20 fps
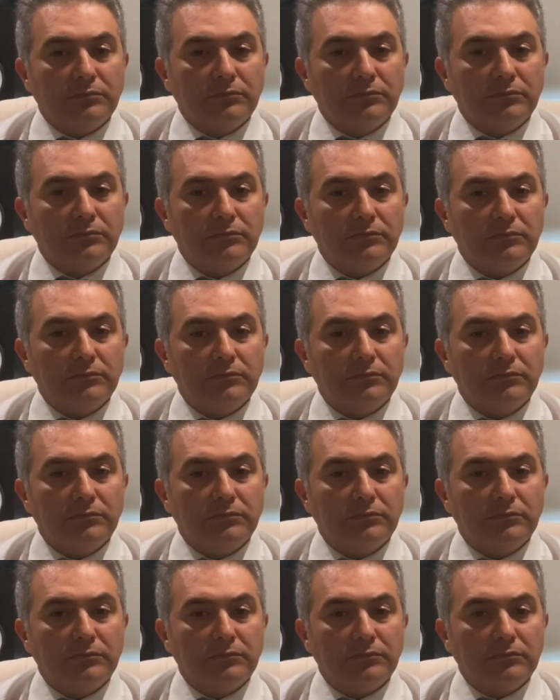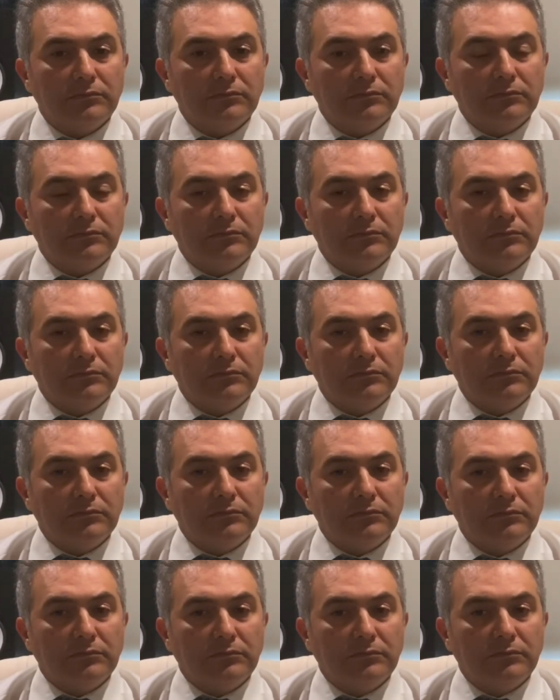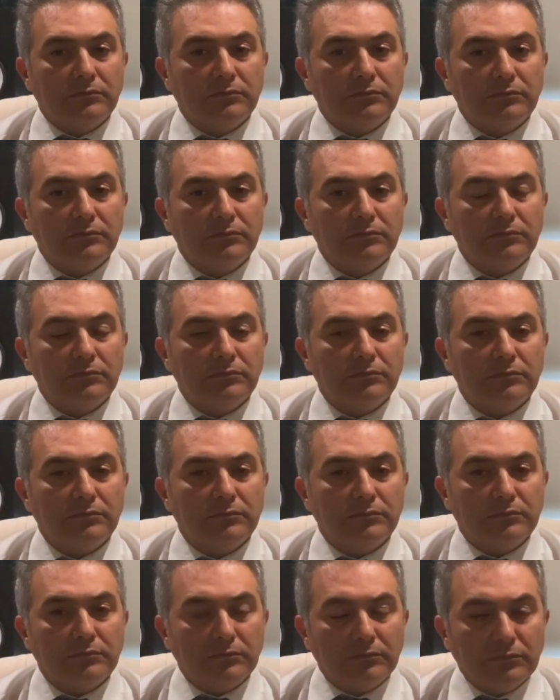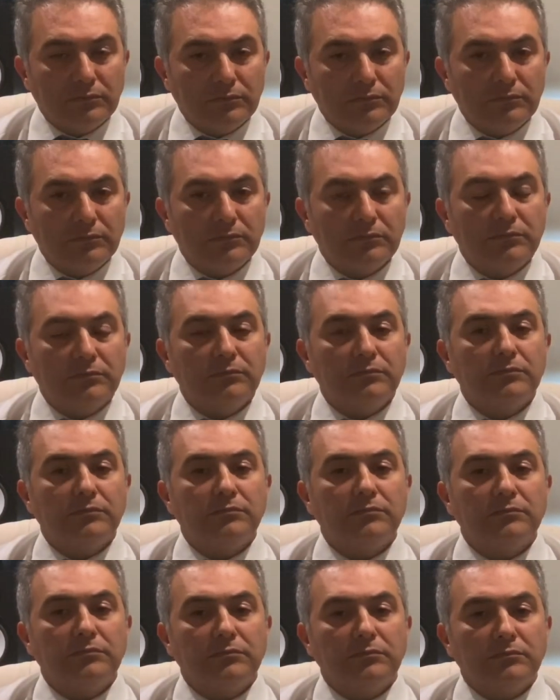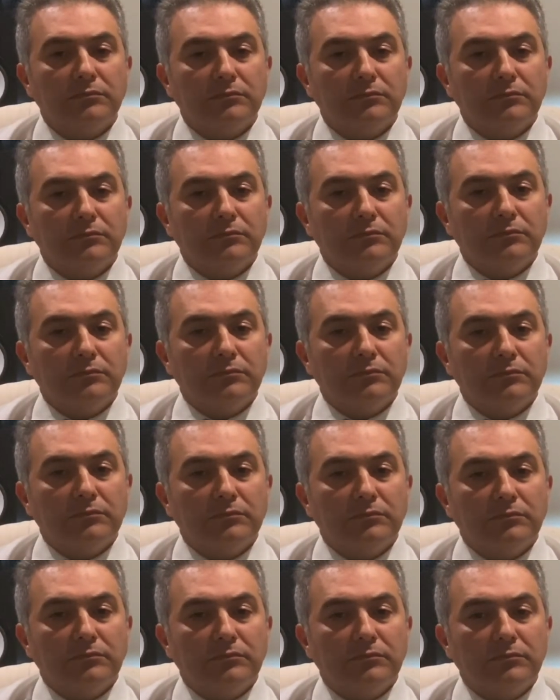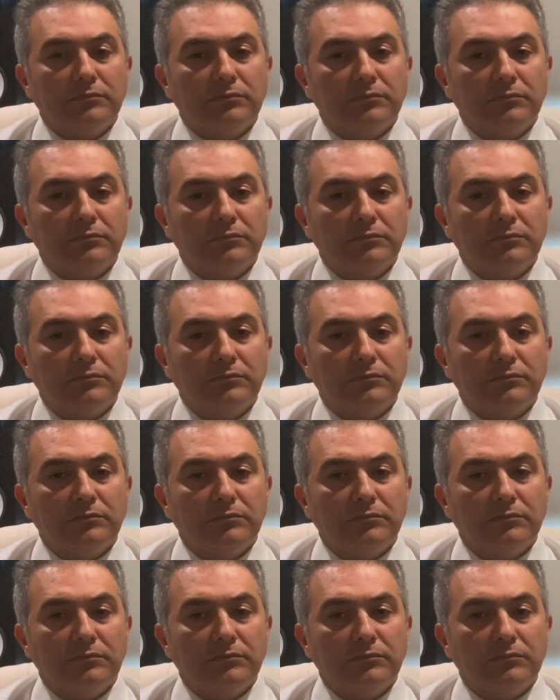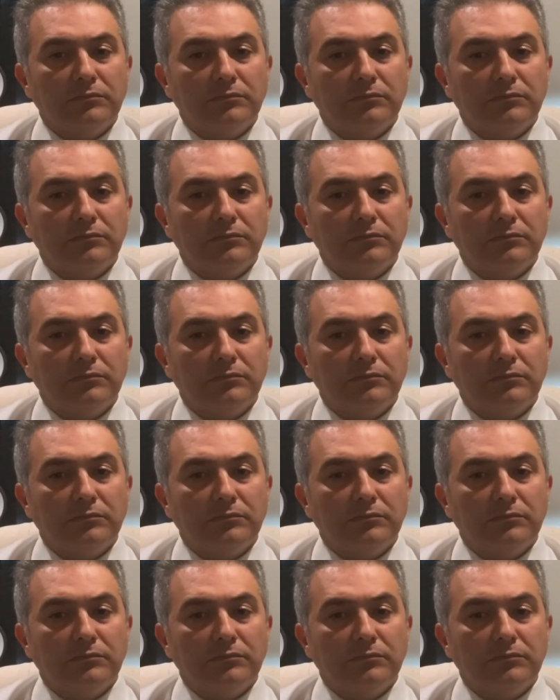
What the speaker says: (silent)